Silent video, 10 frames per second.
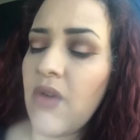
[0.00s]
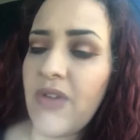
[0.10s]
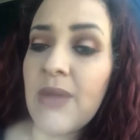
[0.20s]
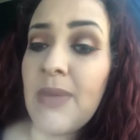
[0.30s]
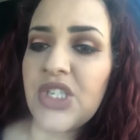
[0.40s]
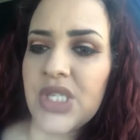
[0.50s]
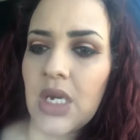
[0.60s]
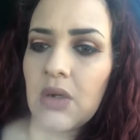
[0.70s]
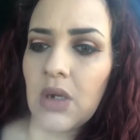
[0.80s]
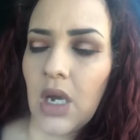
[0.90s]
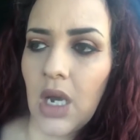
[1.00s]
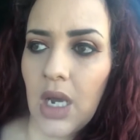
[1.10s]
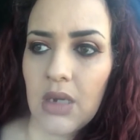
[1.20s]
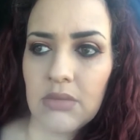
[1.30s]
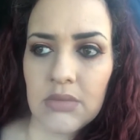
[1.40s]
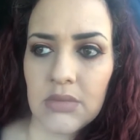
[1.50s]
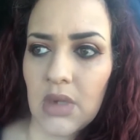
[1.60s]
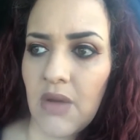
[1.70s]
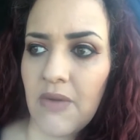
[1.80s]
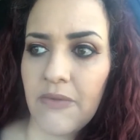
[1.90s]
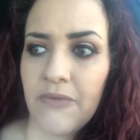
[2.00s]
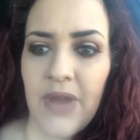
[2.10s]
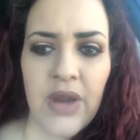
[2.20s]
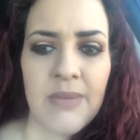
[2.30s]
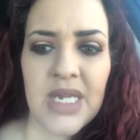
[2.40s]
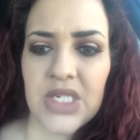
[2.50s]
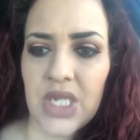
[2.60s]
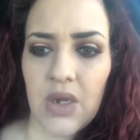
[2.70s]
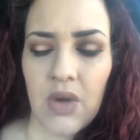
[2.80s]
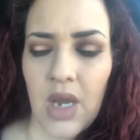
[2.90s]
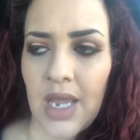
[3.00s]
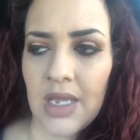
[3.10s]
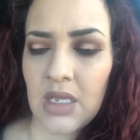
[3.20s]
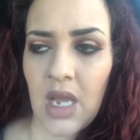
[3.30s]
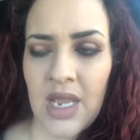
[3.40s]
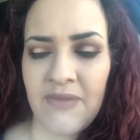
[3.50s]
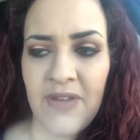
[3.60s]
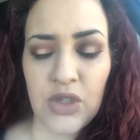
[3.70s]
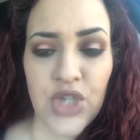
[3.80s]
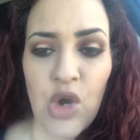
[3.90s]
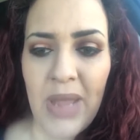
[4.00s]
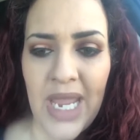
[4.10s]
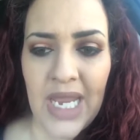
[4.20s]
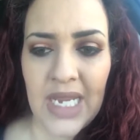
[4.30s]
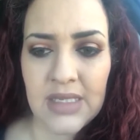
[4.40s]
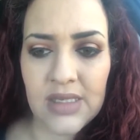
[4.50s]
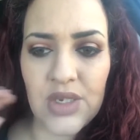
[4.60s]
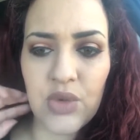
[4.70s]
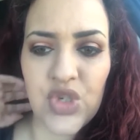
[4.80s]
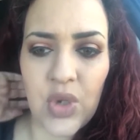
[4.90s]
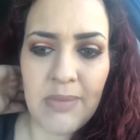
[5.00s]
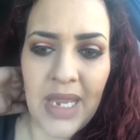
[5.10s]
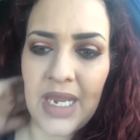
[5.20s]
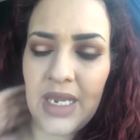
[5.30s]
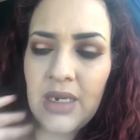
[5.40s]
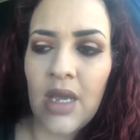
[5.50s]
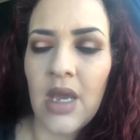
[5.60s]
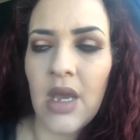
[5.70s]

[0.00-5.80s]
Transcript: Oh, very much so. Very much so. I felt no pains, no joint pain.